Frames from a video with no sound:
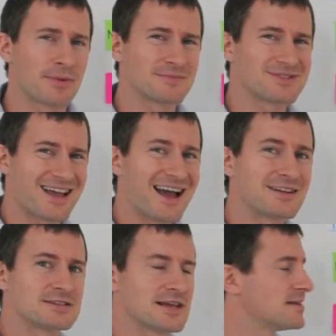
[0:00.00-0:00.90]
but I'm sad
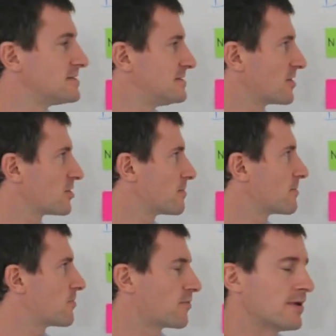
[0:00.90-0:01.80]
to say that secret number
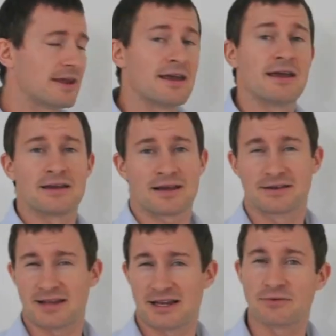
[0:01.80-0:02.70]
three,
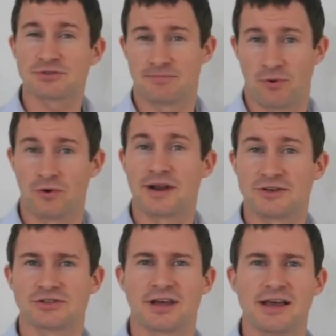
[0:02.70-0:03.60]
continual support and
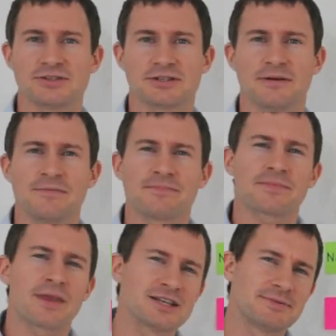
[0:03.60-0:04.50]
education,
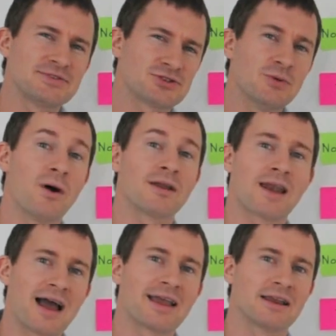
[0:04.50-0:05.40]
has been somewhat
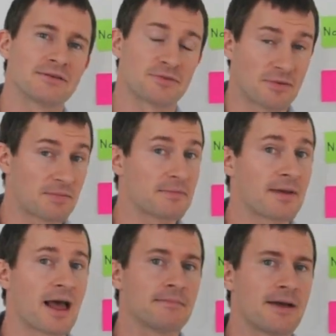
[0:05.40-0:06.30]
lacking from the
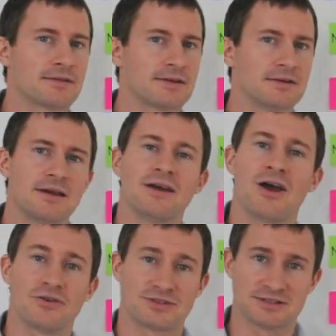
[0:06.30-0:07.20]
Bulimia Help Method
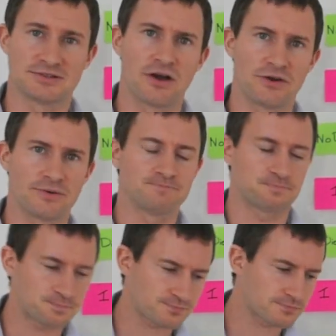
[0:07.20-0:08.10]
until now.
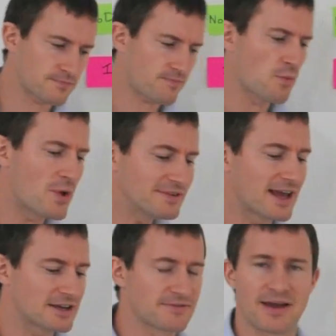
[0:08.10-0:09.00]
We've
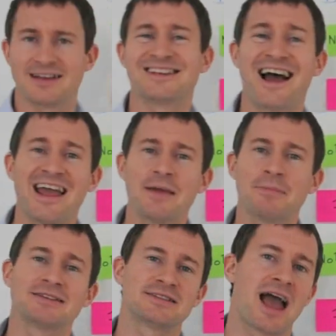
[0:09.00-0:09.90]
identified time
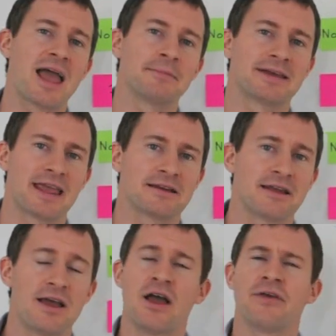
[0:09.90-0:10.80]
and time
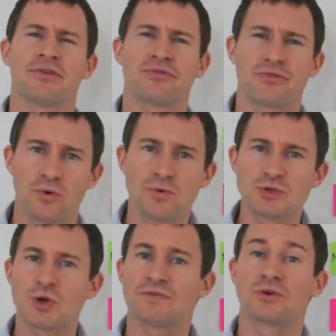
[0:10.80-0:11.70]
again that
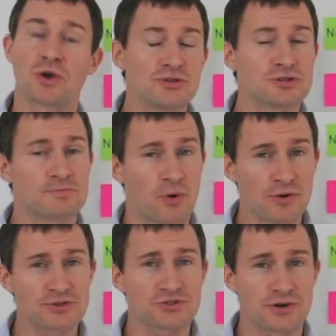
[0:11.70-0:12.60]
those who have a good
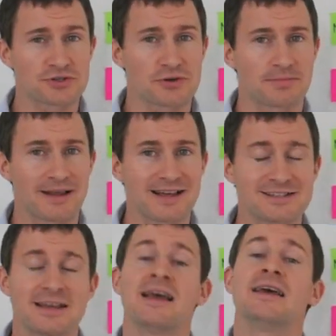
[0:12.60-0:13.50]
support structure in
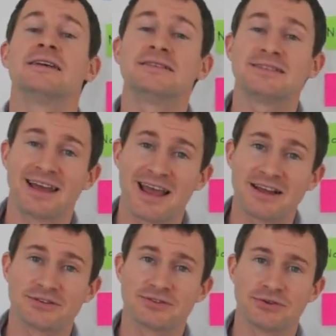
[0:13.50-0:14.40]
place
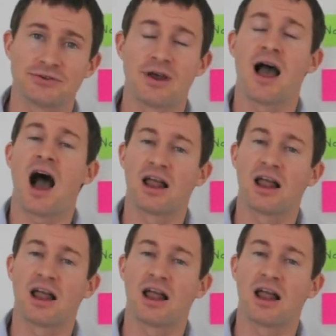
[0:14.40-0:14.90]
tend to do